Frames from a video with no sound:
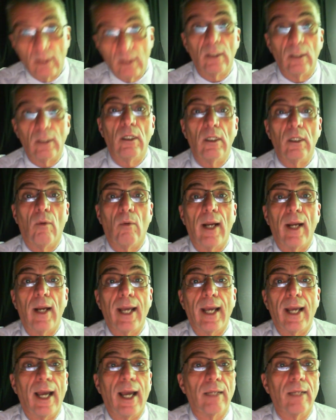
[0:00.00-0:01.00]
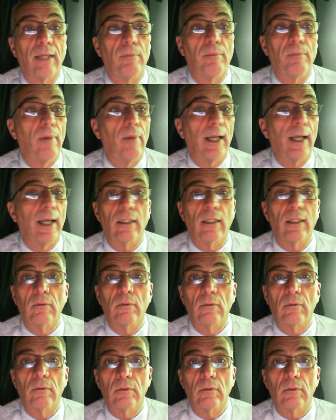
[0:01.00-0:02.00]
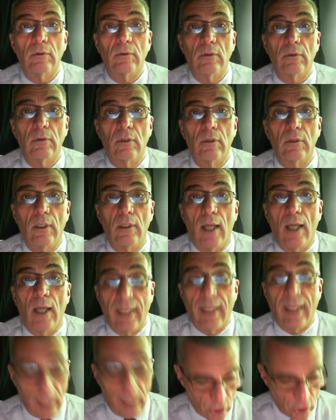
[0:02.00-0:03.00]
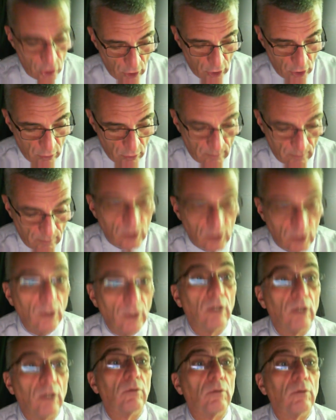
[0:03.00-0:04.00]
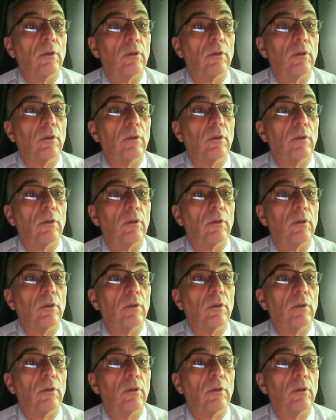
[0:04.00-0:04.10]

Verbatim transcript: You know what, I, I can I can I can't show them to you.